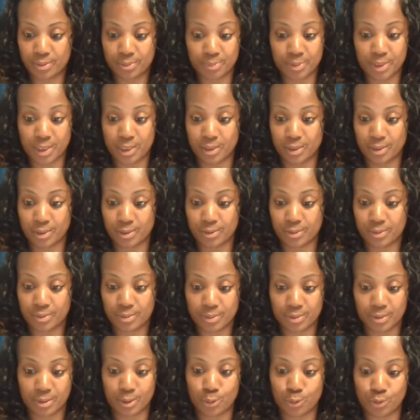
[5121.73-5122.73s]
Telling you,
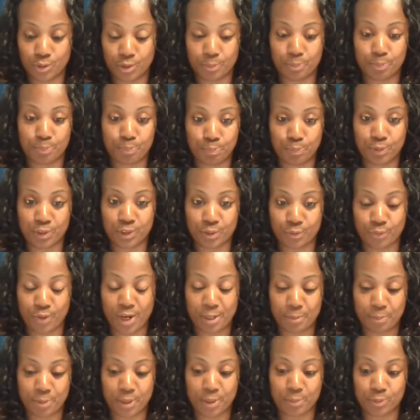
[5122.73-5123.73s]
Lord will put the
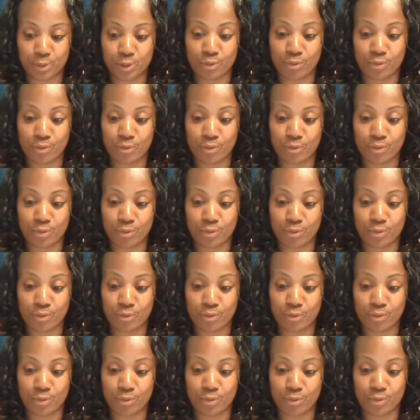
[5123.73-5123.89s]
right people